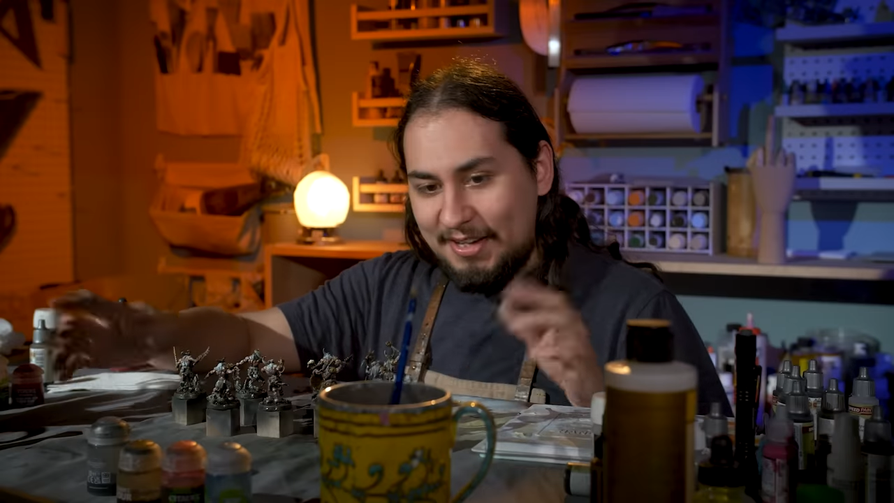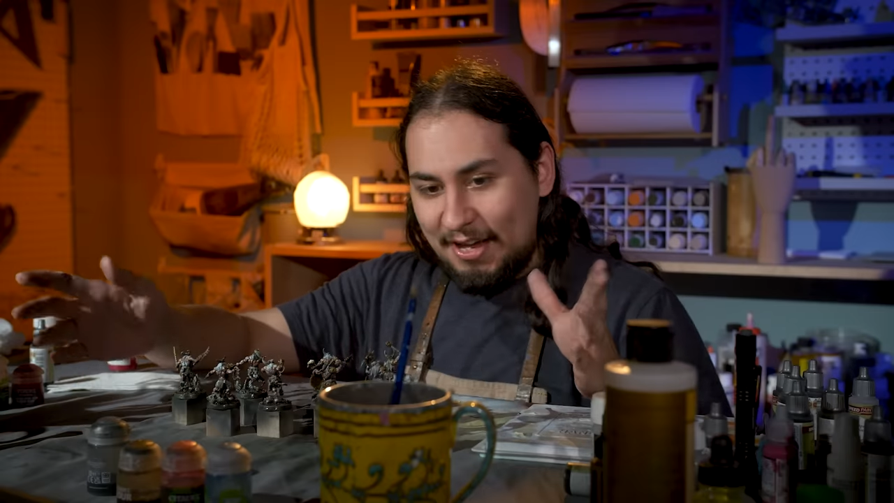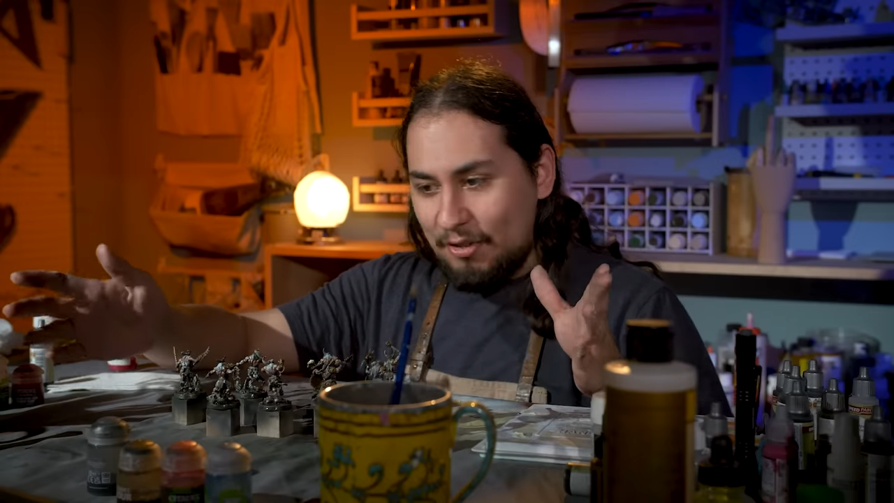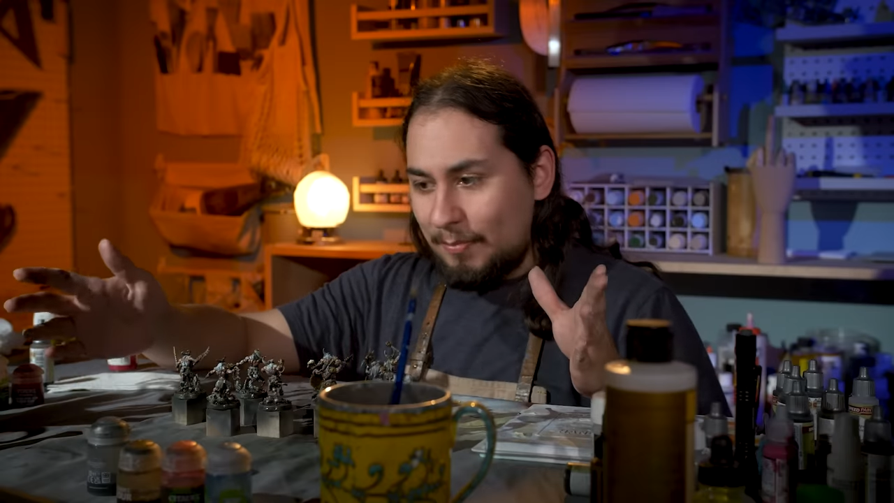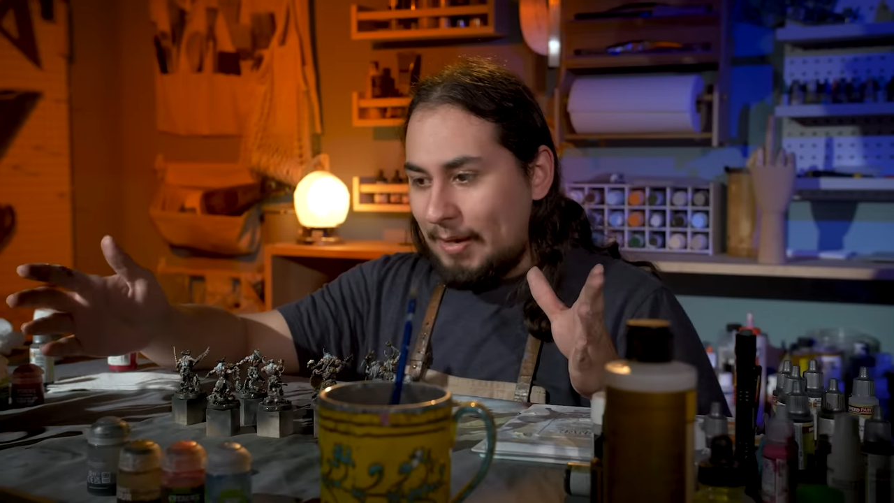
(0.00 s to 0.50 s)

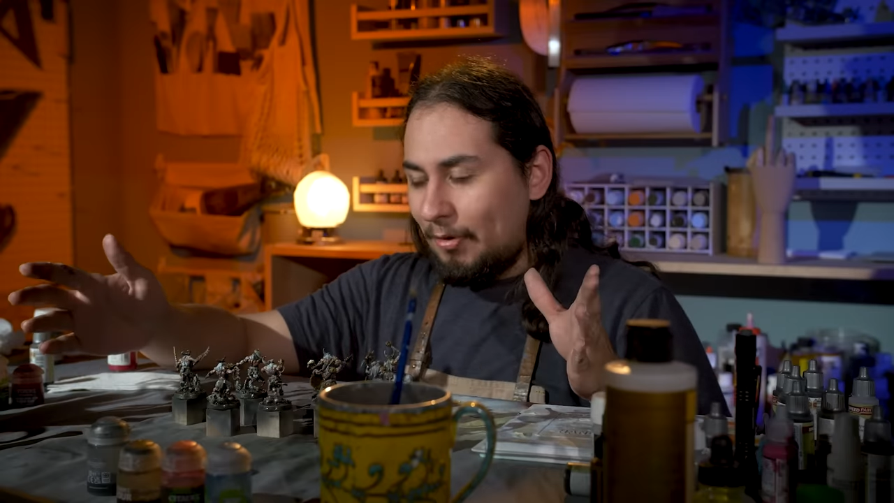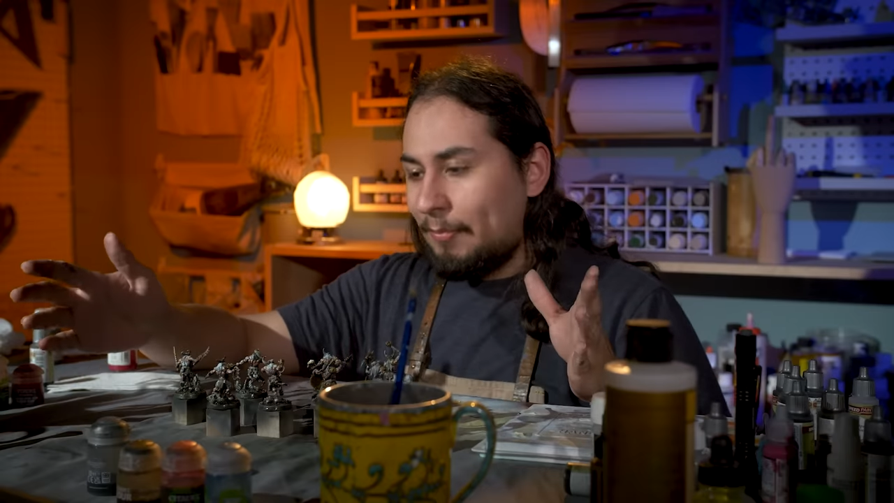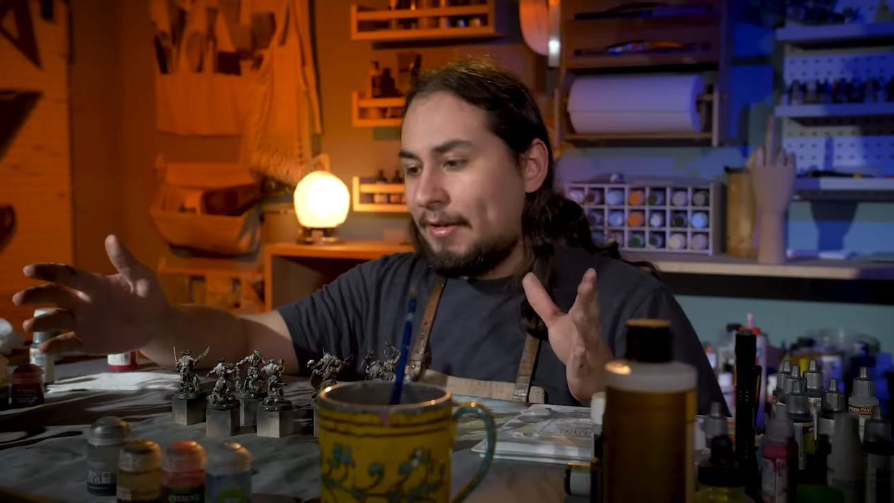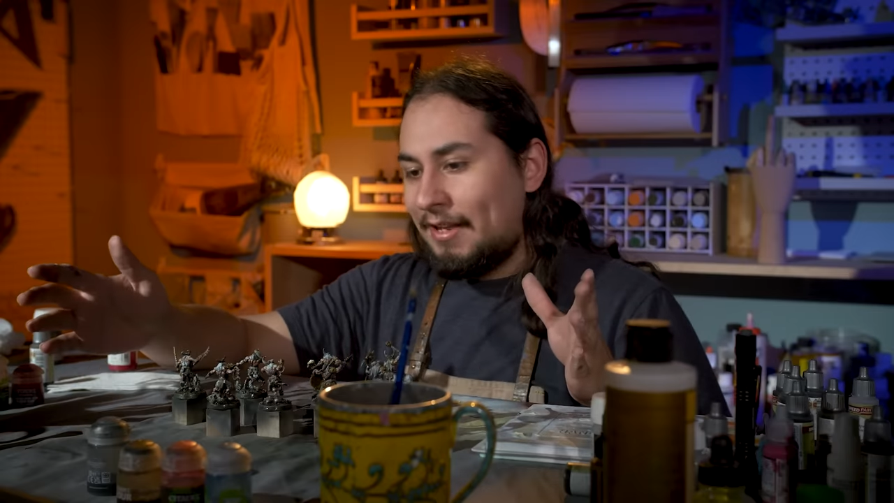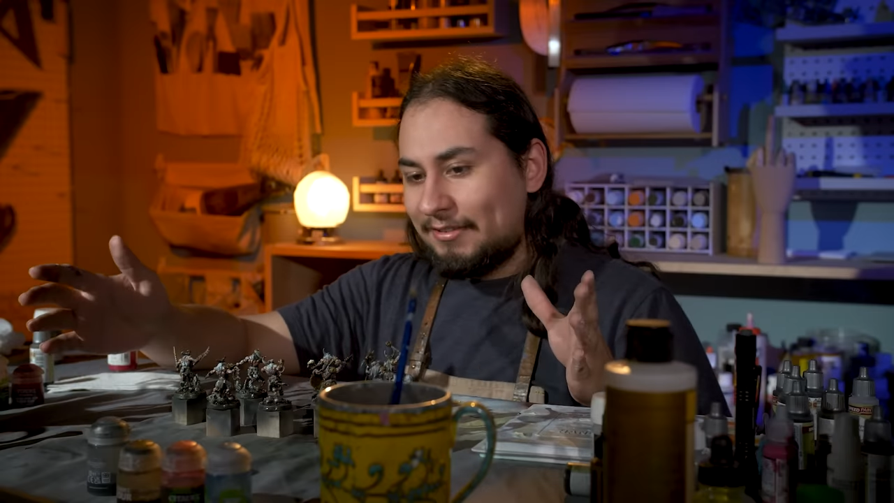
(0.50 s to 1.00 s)
Now the paper
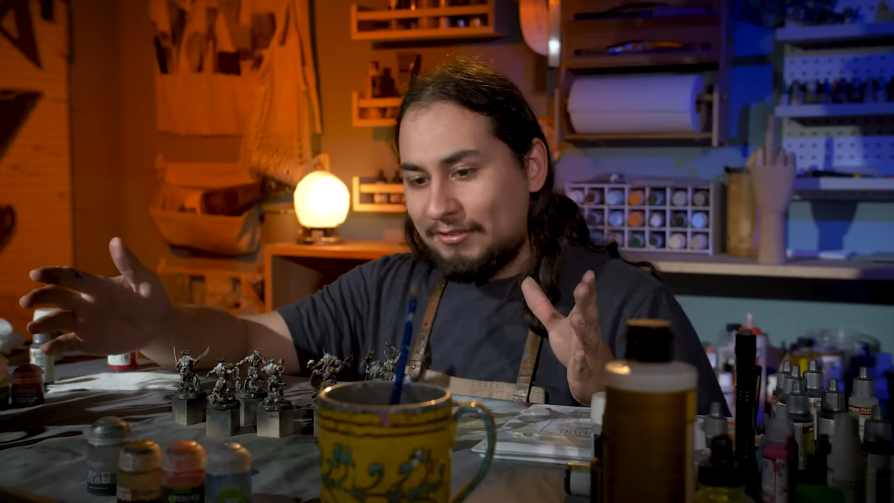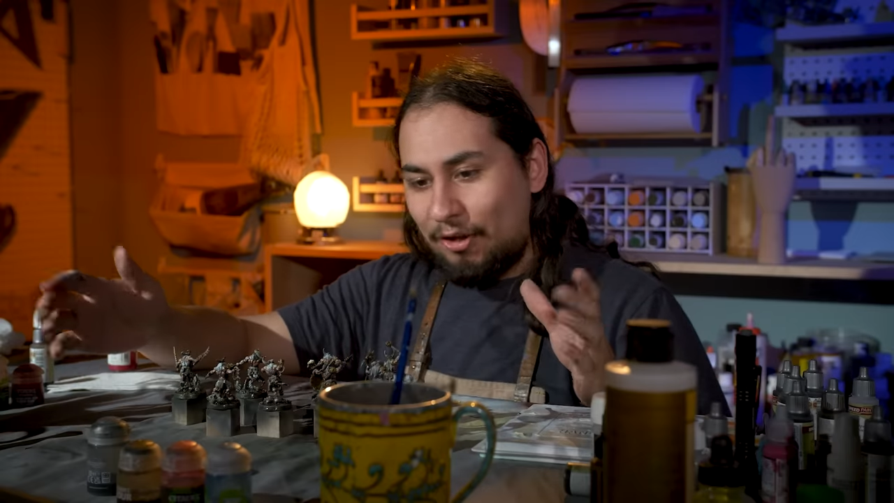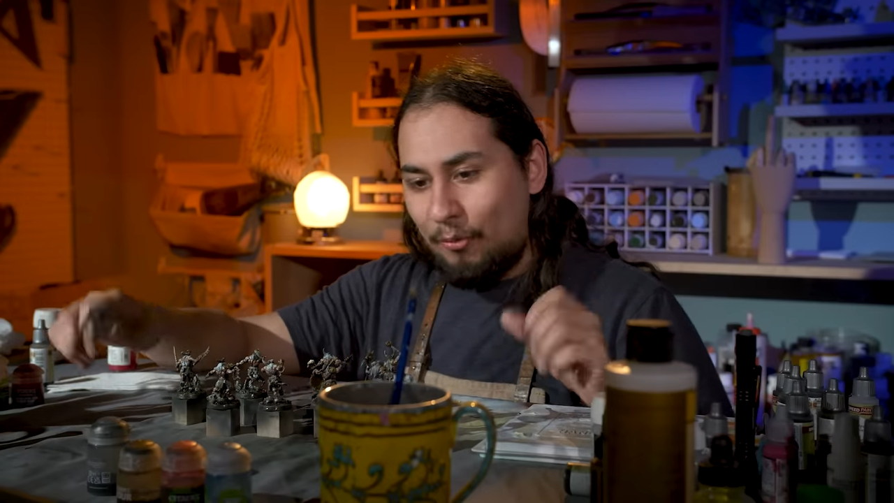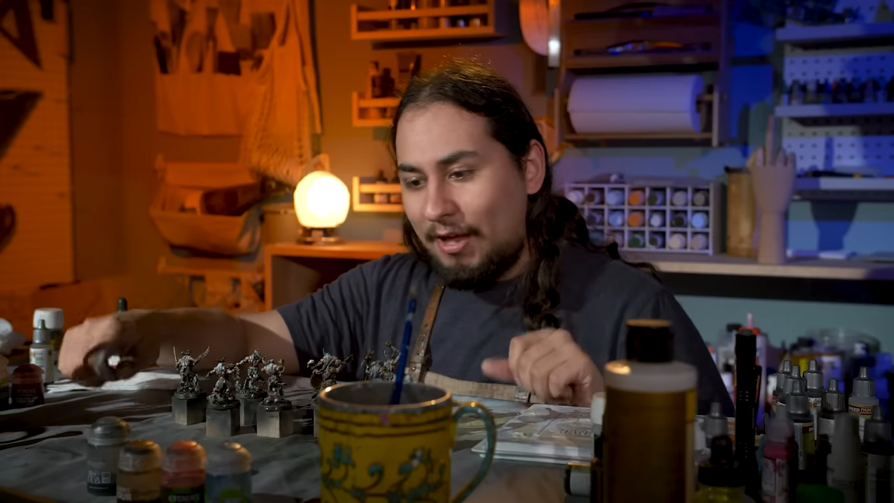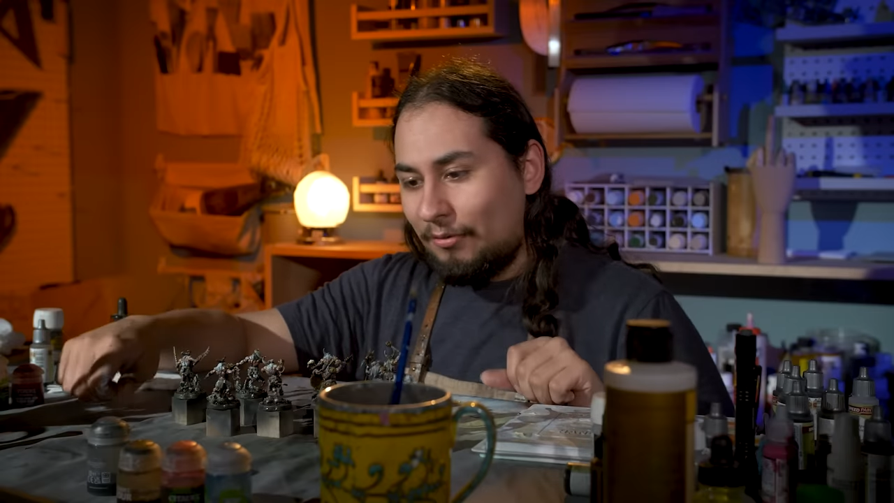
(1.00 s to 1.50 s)
on my desk is
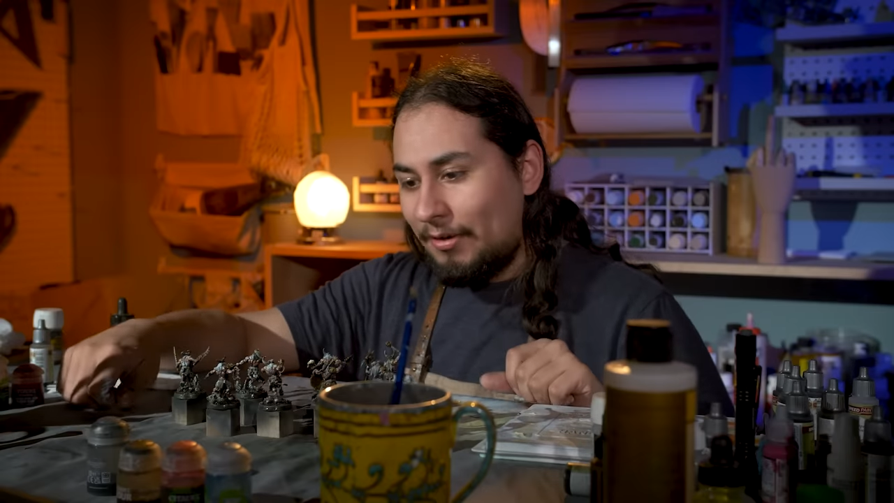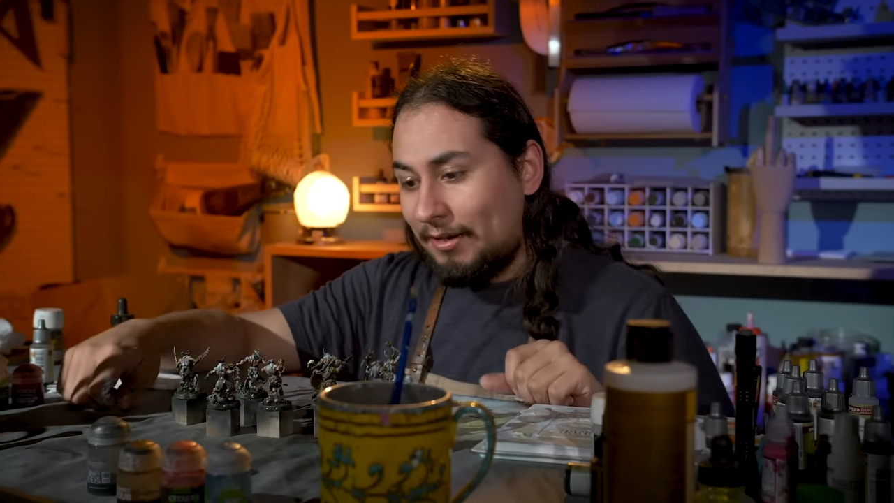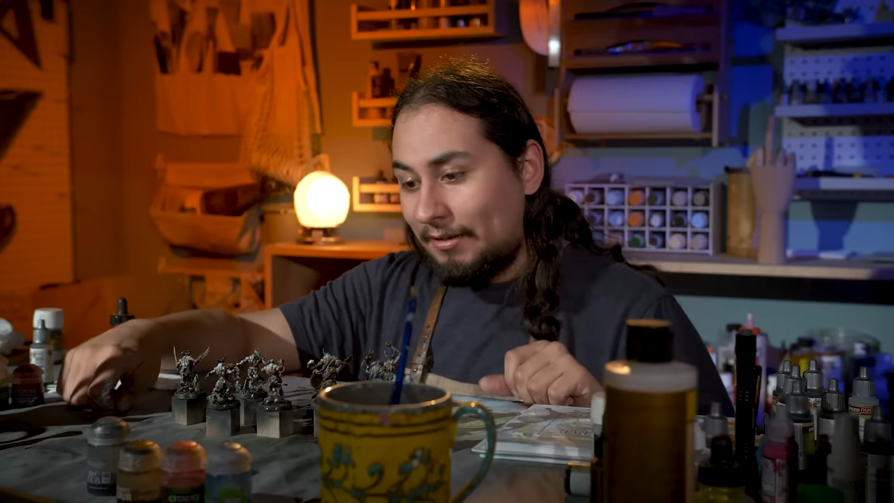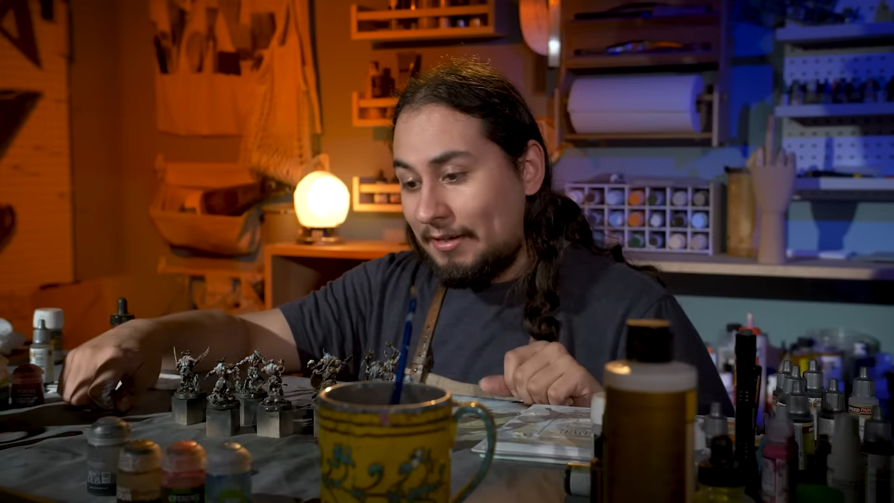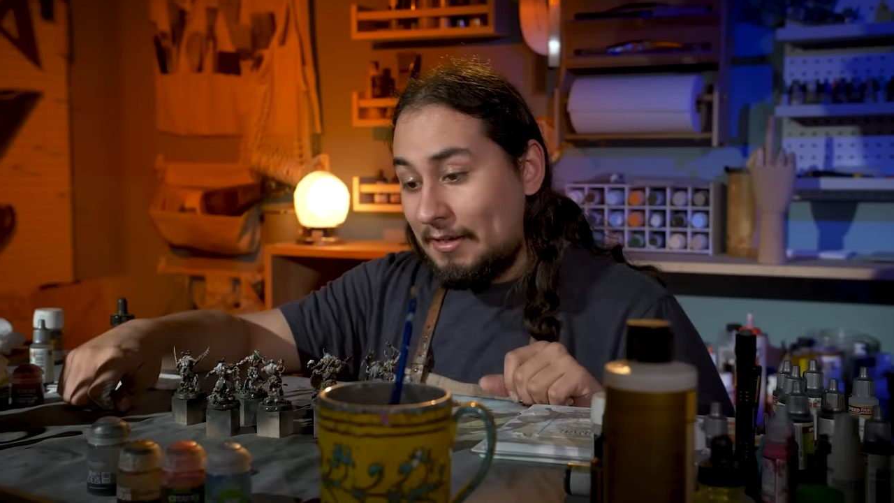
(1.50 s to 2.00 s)
all wet and
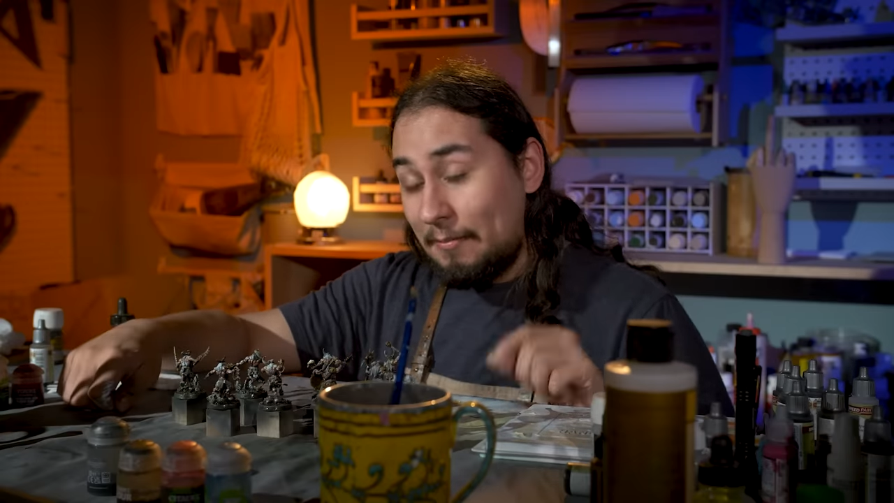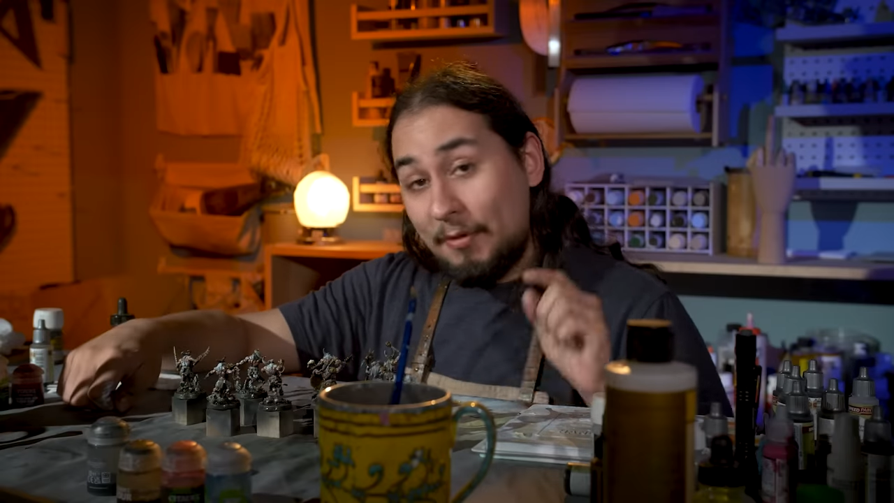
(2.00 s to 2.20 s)
wrinkly,